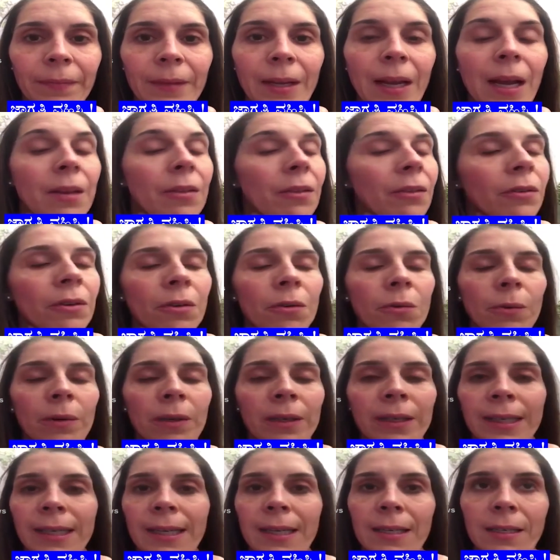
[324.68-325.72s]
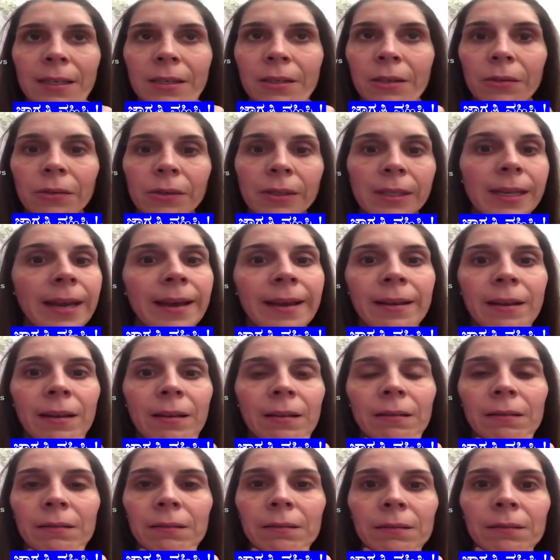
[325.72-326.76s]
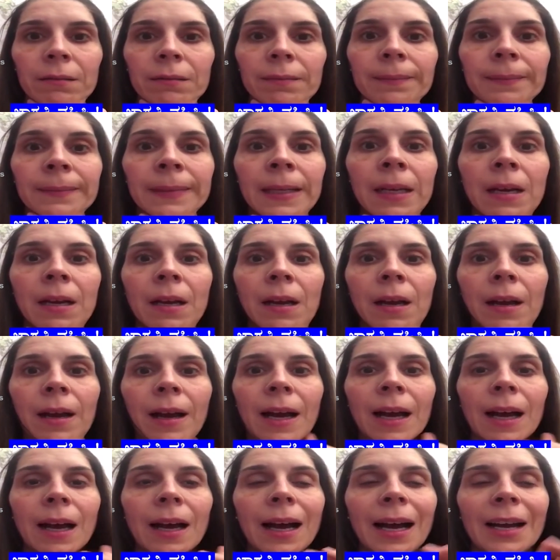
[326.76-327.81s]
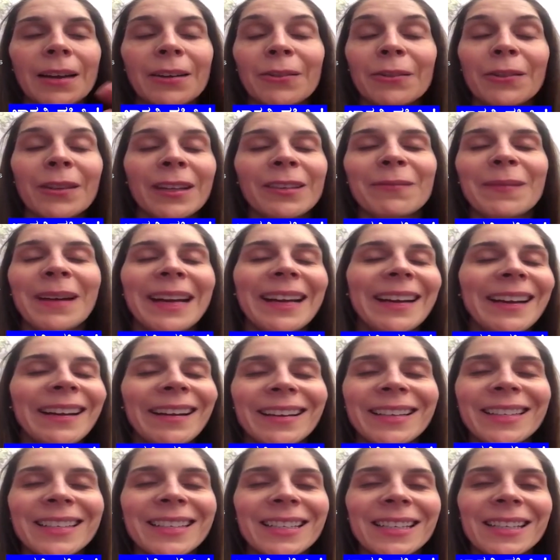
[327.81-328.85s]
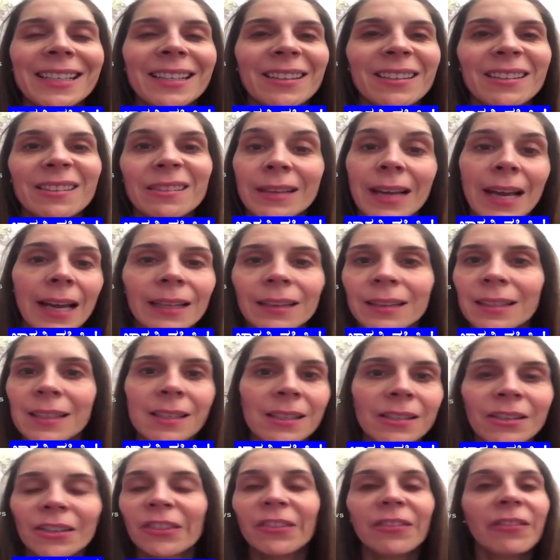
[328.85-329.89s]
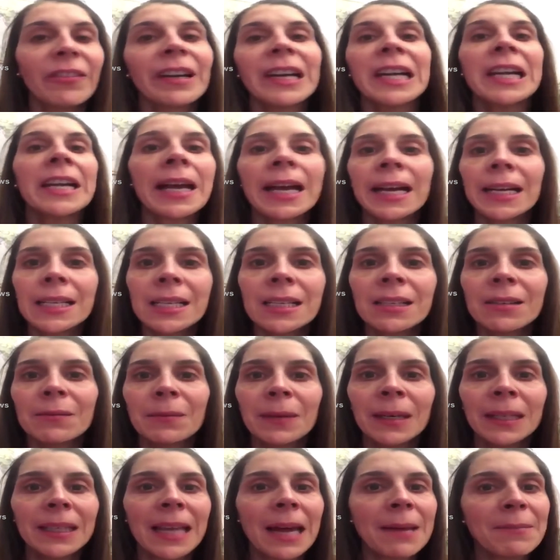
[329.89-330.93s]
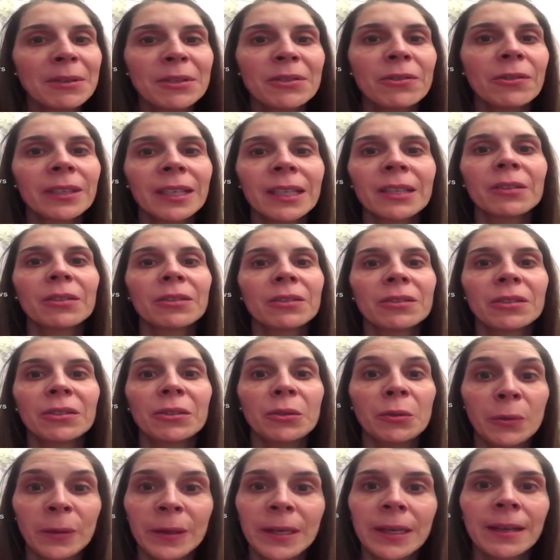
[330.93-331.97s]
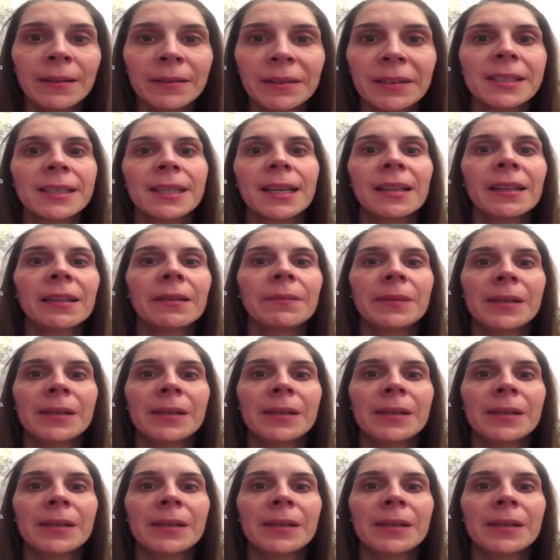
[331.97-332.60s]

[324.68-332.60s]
I don't know what else to say. I know that my English tonight is not very nice, but I'm sure that you will understand the